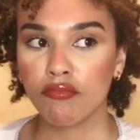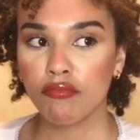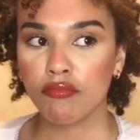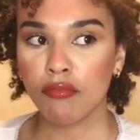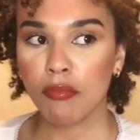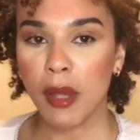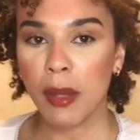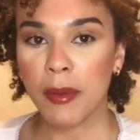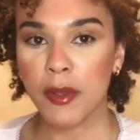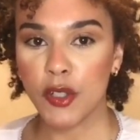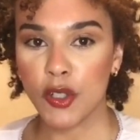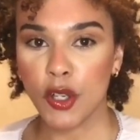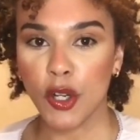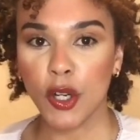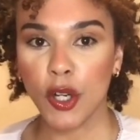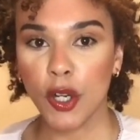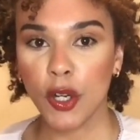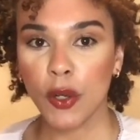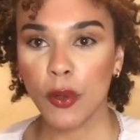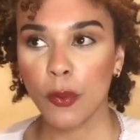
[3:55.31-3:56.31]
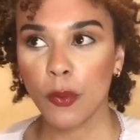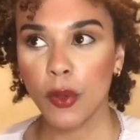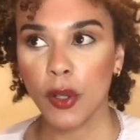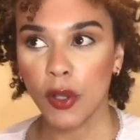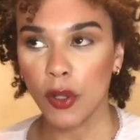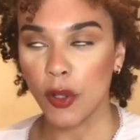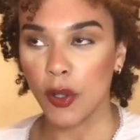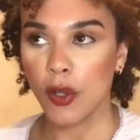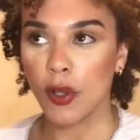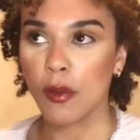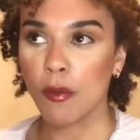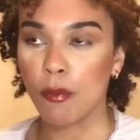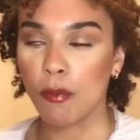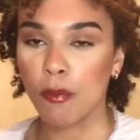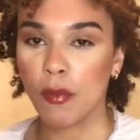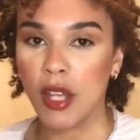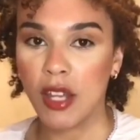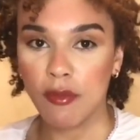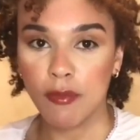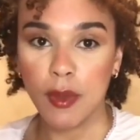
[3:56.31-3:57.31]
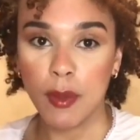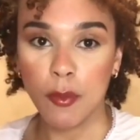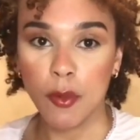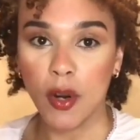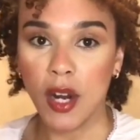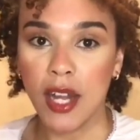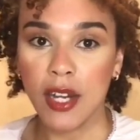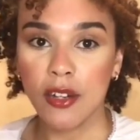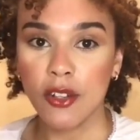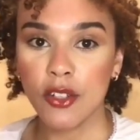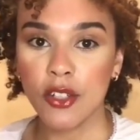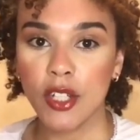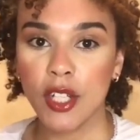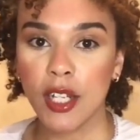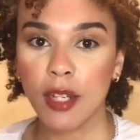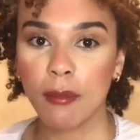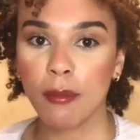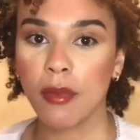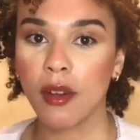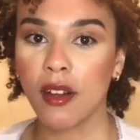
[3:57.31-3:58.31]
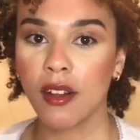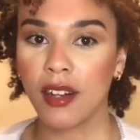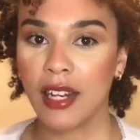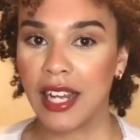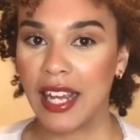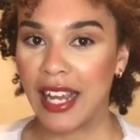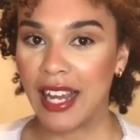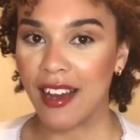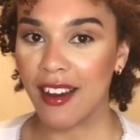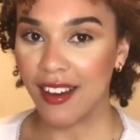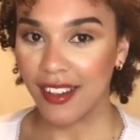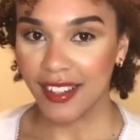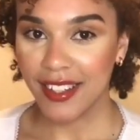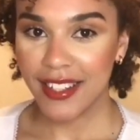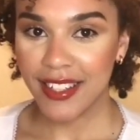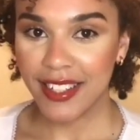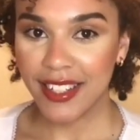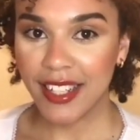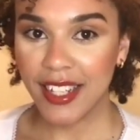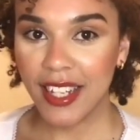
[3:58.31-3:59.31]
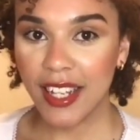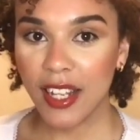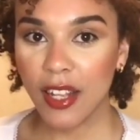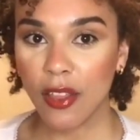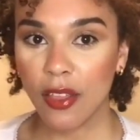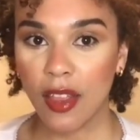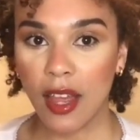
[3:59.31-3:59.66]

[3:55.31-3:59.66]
maybe sugar will give me more energy, but honestly the